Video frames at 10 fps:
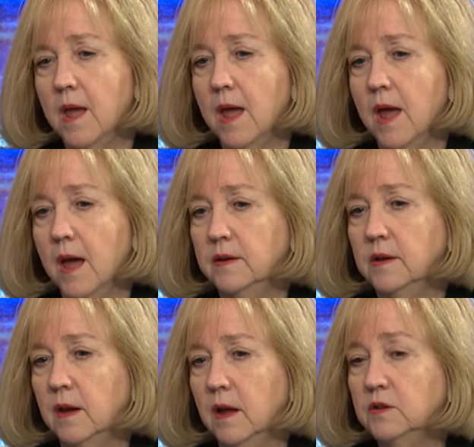And
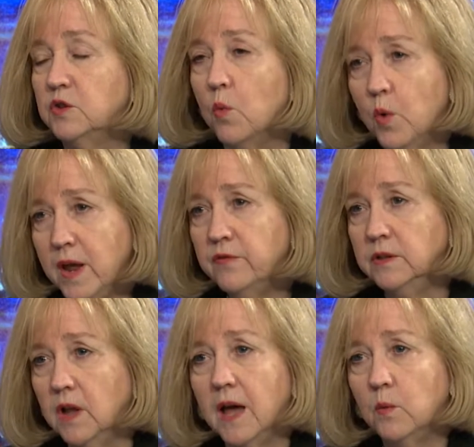uh, so we have a
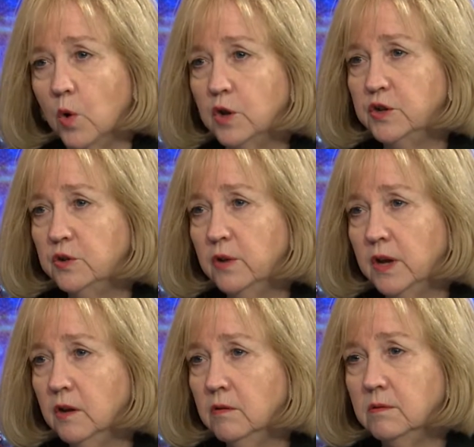lot of work to do
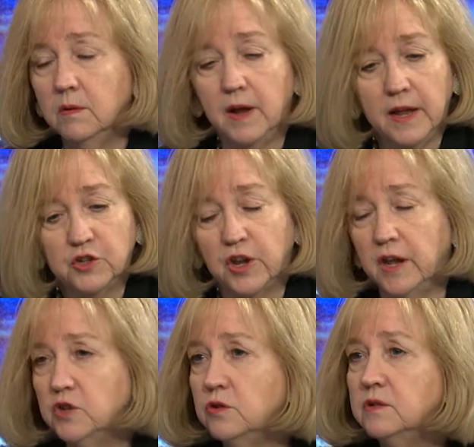here
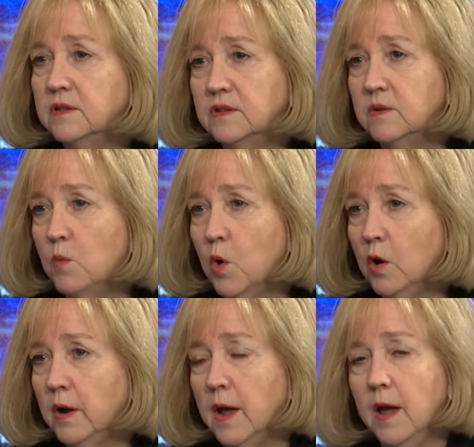educational system
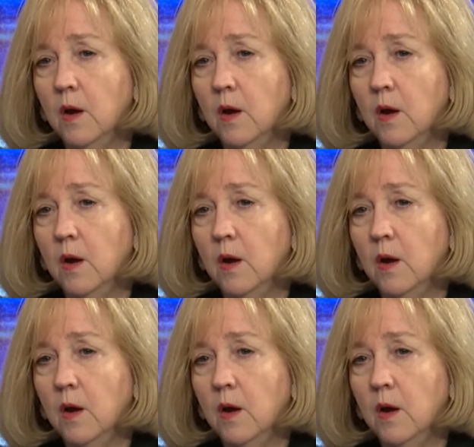work,